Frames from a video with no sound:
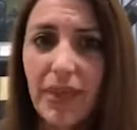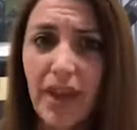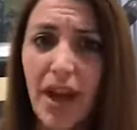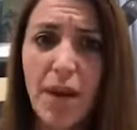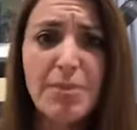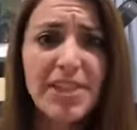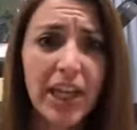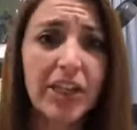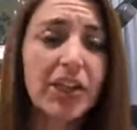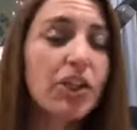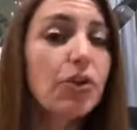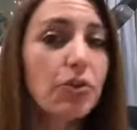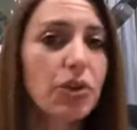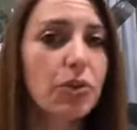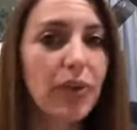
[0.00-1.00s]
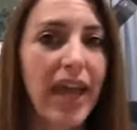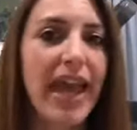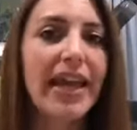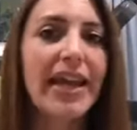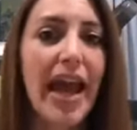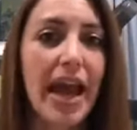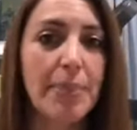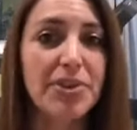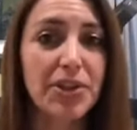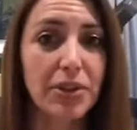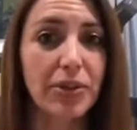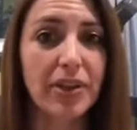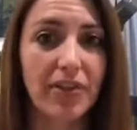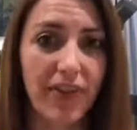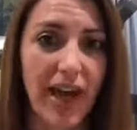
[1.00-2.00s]
I'm telling you, you can
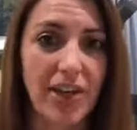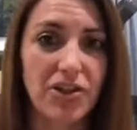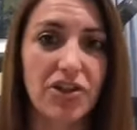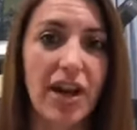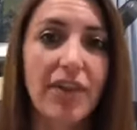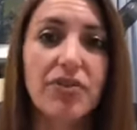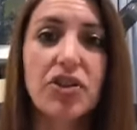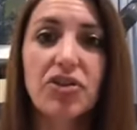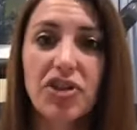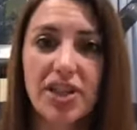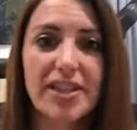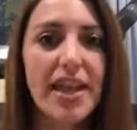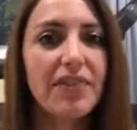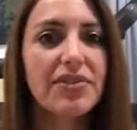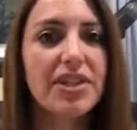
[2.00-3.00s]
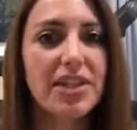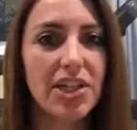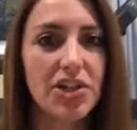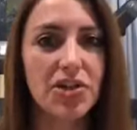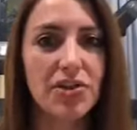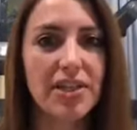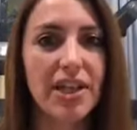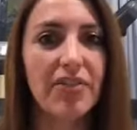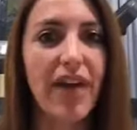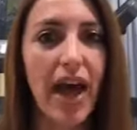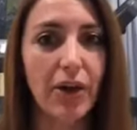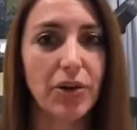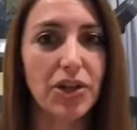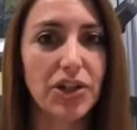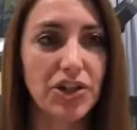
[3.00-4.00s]
absolutely fast draft. You just have to teach yourself how
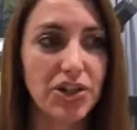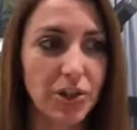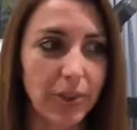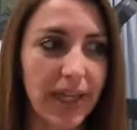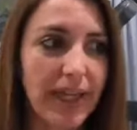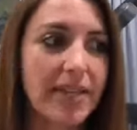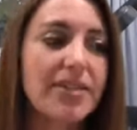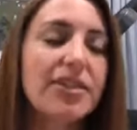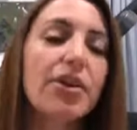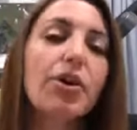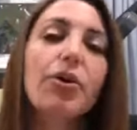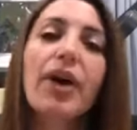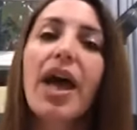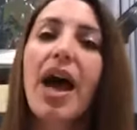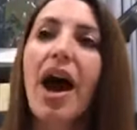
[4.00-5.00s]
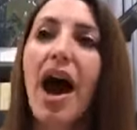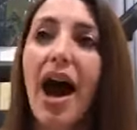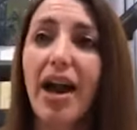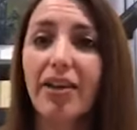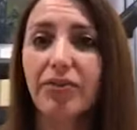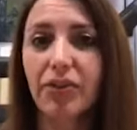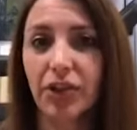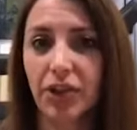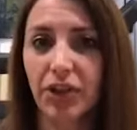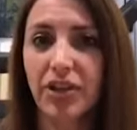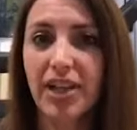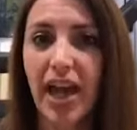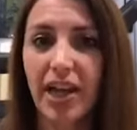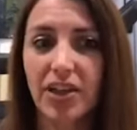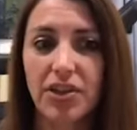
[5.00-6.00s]
to do it. So I've learned
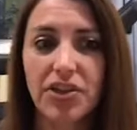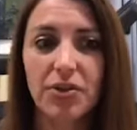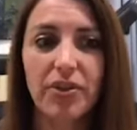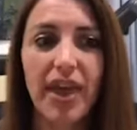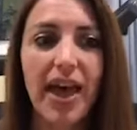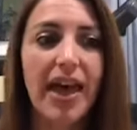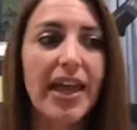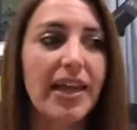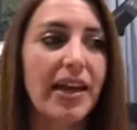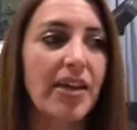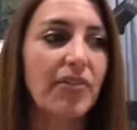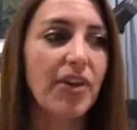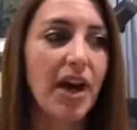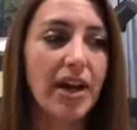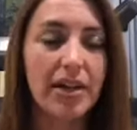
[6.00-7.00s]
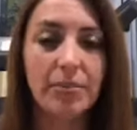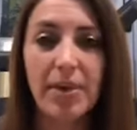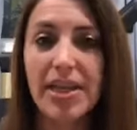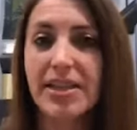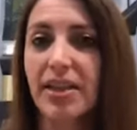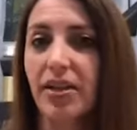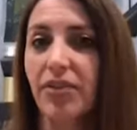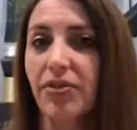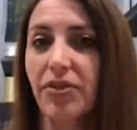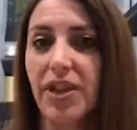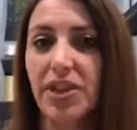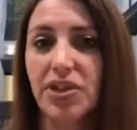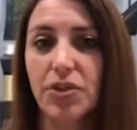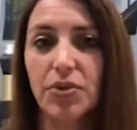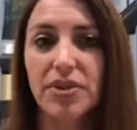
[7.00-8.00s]
how to do that, and I've gotten myself
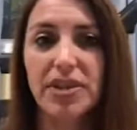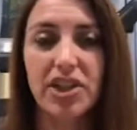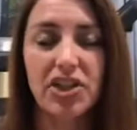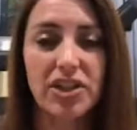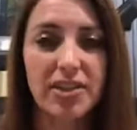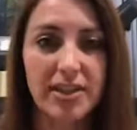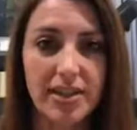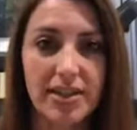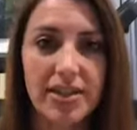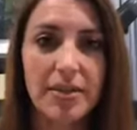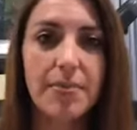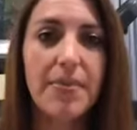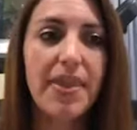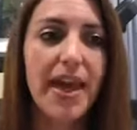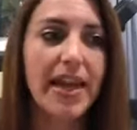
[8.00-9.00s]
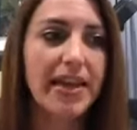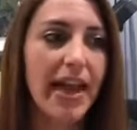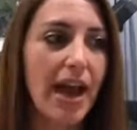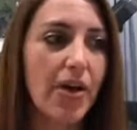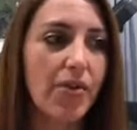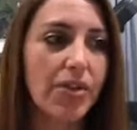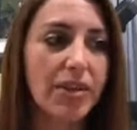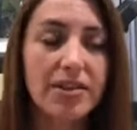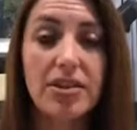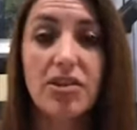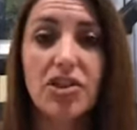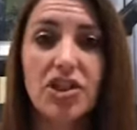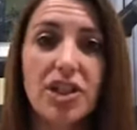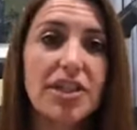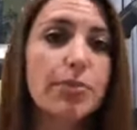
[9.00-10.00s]
into such a system that now this is
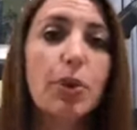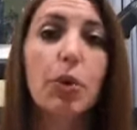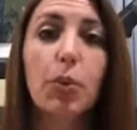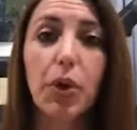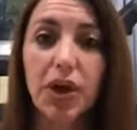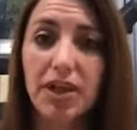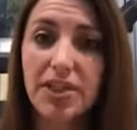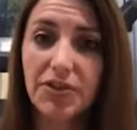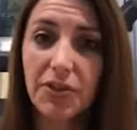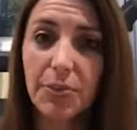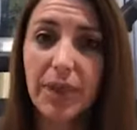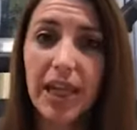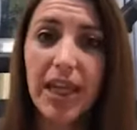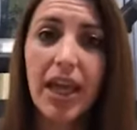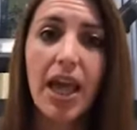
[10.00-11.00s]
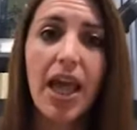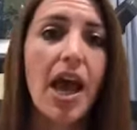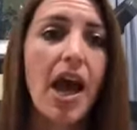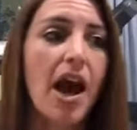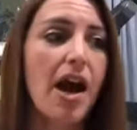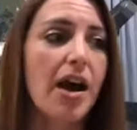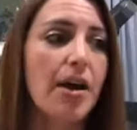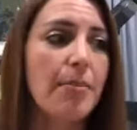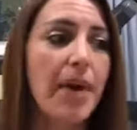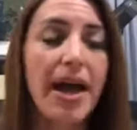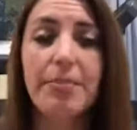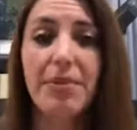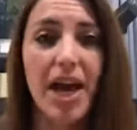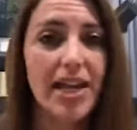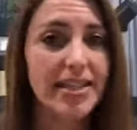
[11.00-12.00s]
just what works for me. I'm
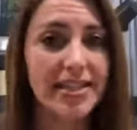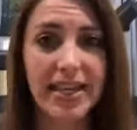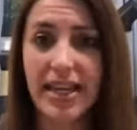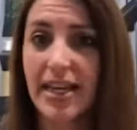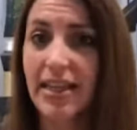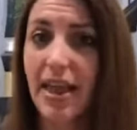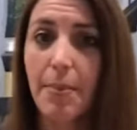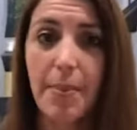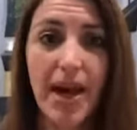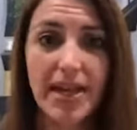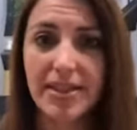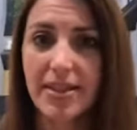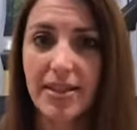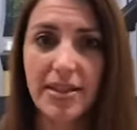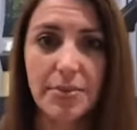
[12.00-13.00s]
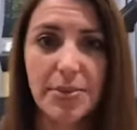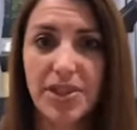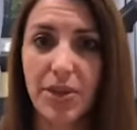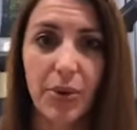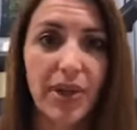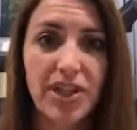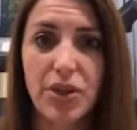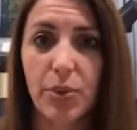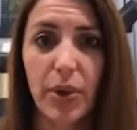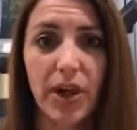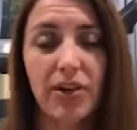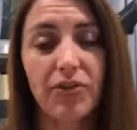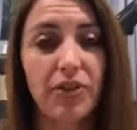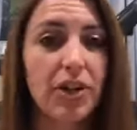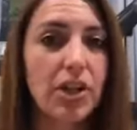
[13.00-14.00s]
not saying that my system is going to work
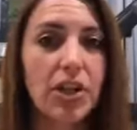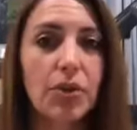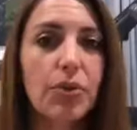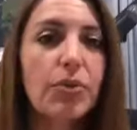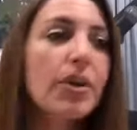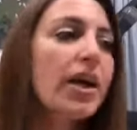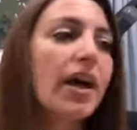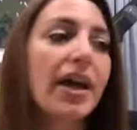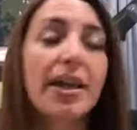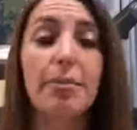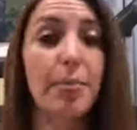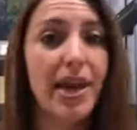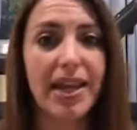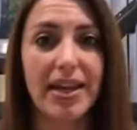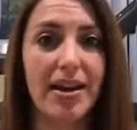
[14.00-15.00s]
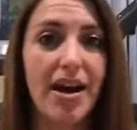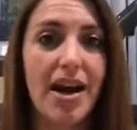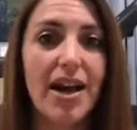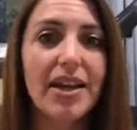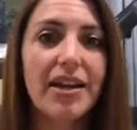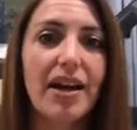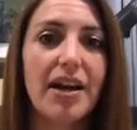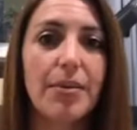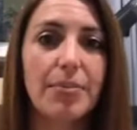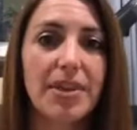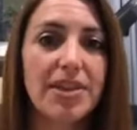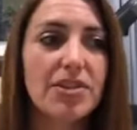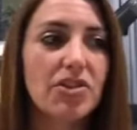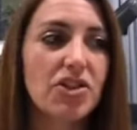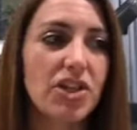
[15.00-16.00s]
for you. It might not.
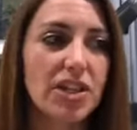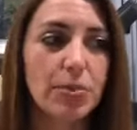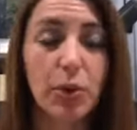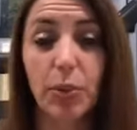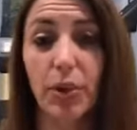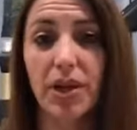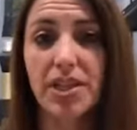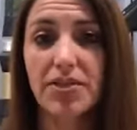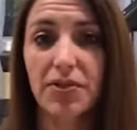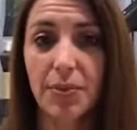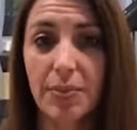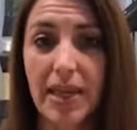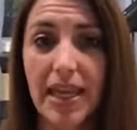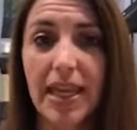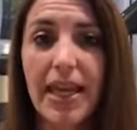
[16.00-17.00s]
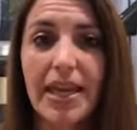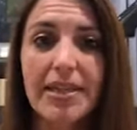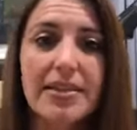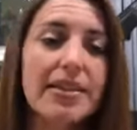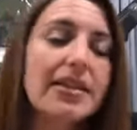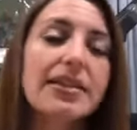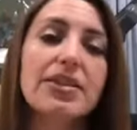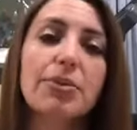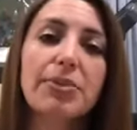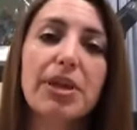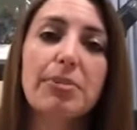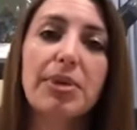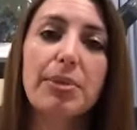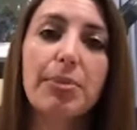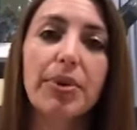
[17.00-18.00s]
This is just what works for me. And since so many
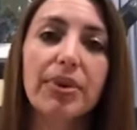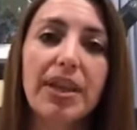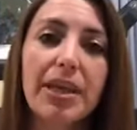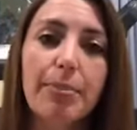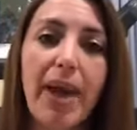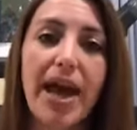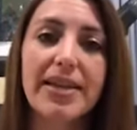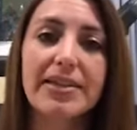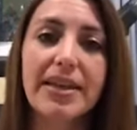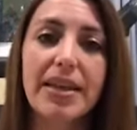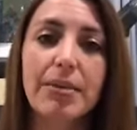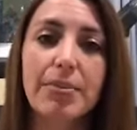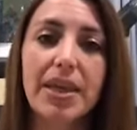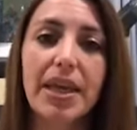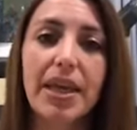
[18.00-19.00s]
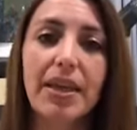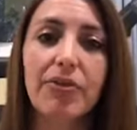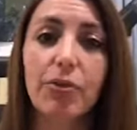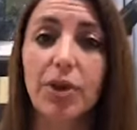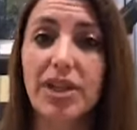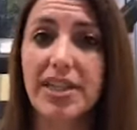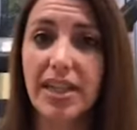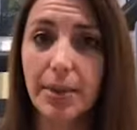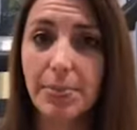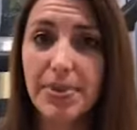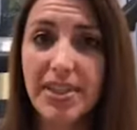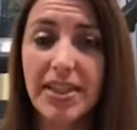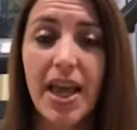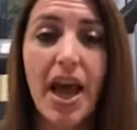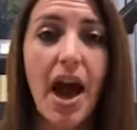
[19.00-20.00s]
people keep asking me for
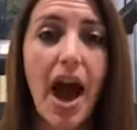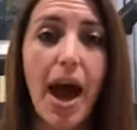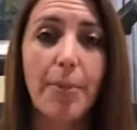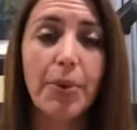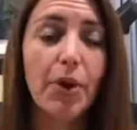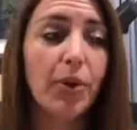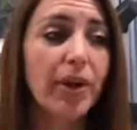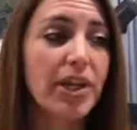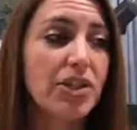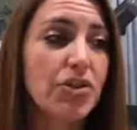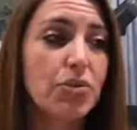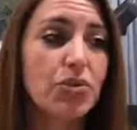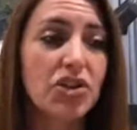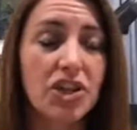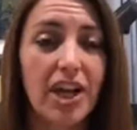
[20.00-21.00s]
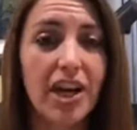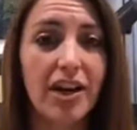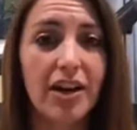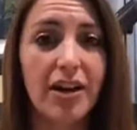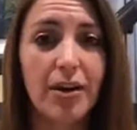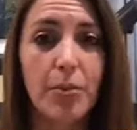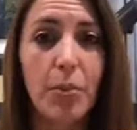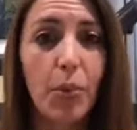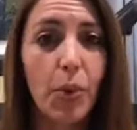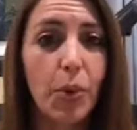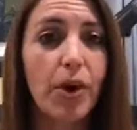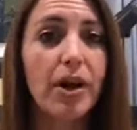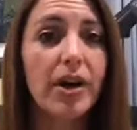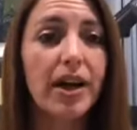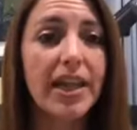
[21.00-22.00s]
tips, I'm going to share
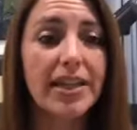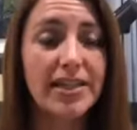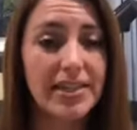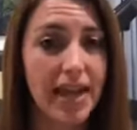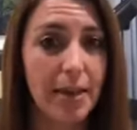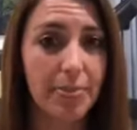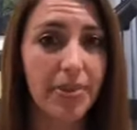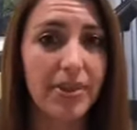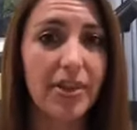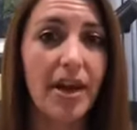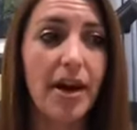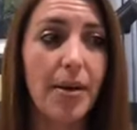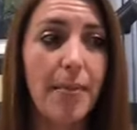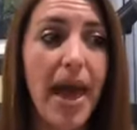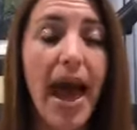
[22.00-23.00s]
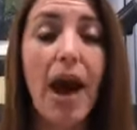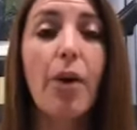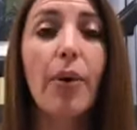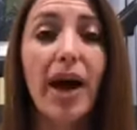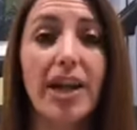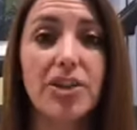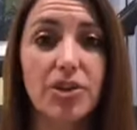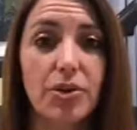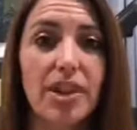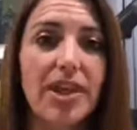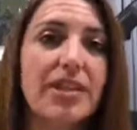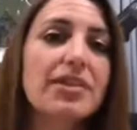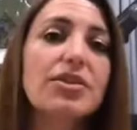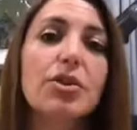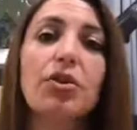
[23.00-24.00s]
more in depth how I do
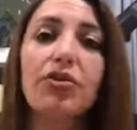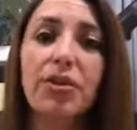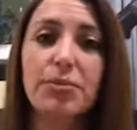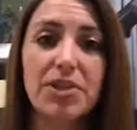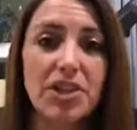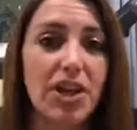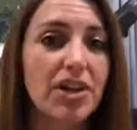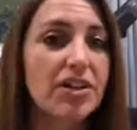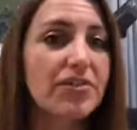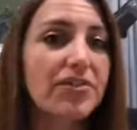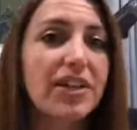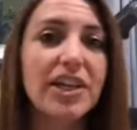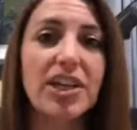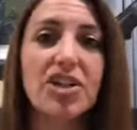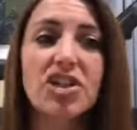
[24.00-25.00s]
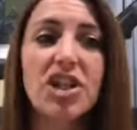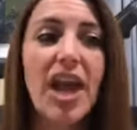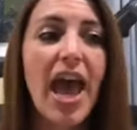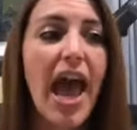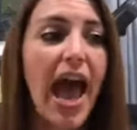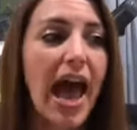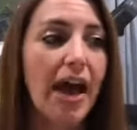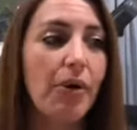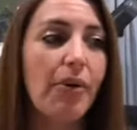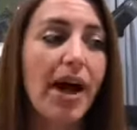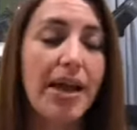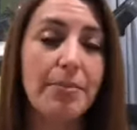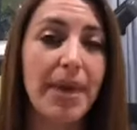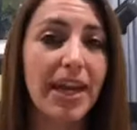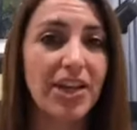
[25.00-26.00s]
this. So from start to finish, how I
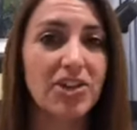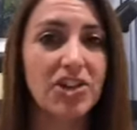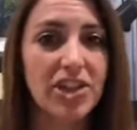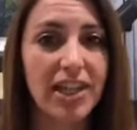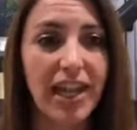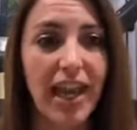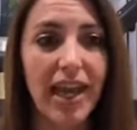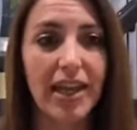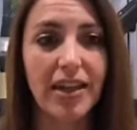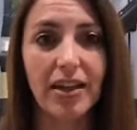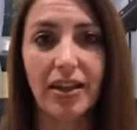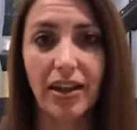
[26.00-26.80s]
manage to get,